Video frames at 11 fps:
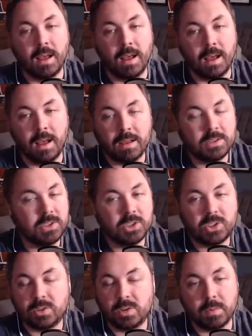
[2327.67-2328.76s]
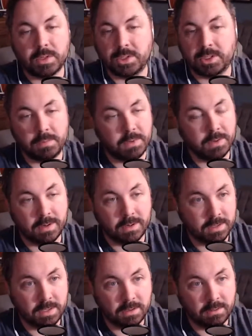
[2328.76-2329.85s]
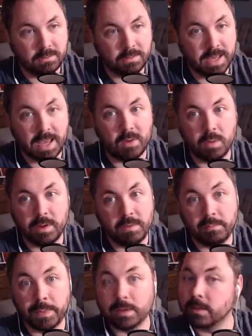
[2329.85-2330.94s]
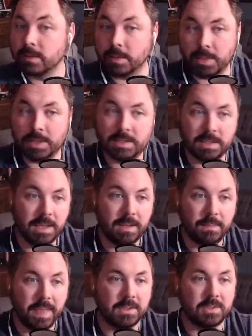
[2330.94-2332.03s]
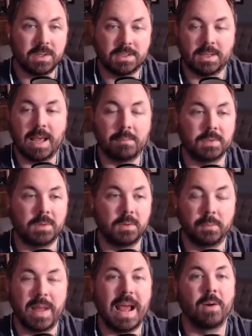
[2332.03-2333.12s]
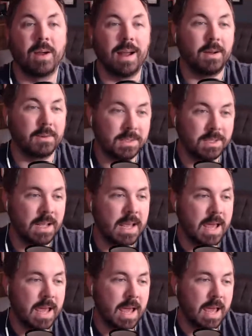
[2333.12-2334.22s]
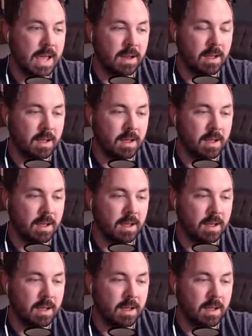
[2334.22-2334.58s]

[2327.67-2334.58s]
It's just so much cheaper to get or even build a PC that's just an absolute powerhouse. And